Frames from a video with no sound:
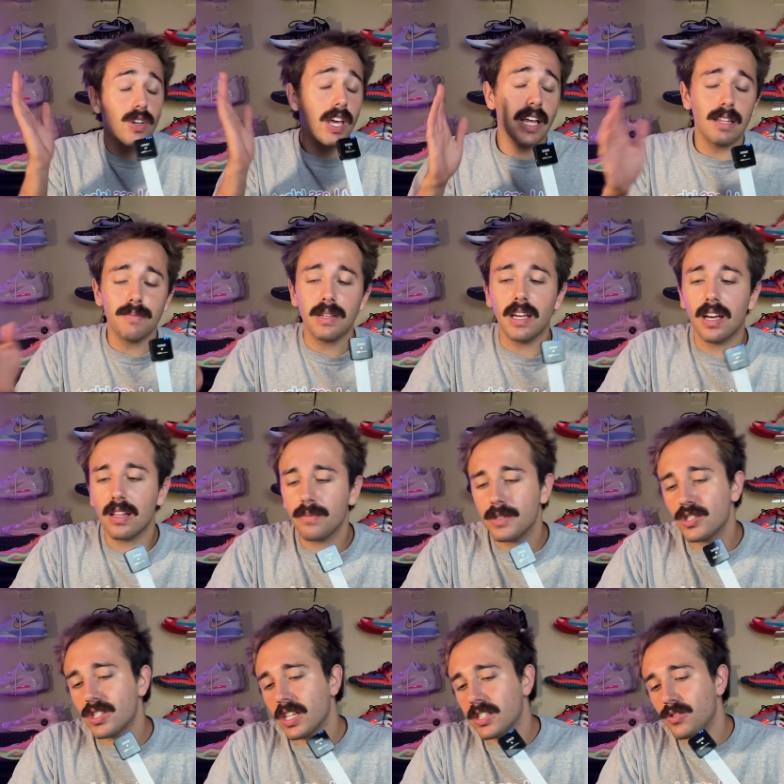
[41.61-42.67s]
yeah, let me
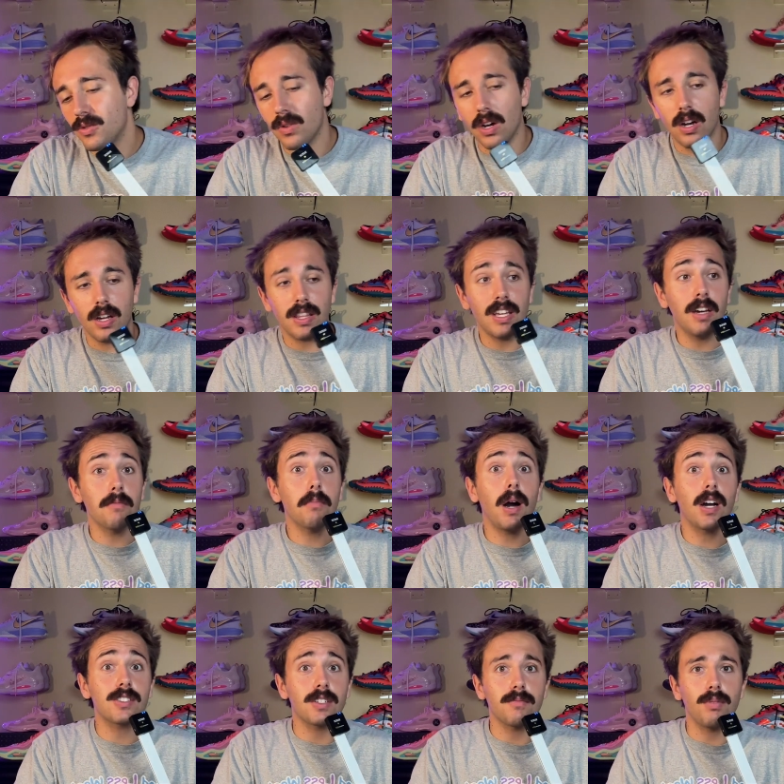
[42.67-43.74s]
just get to the
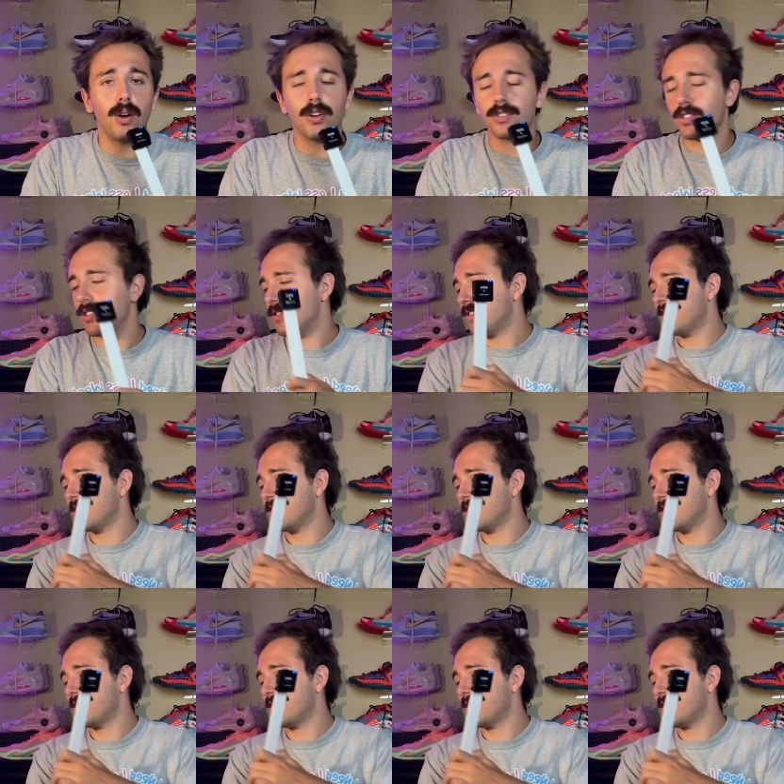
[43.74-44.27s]
unboxing part.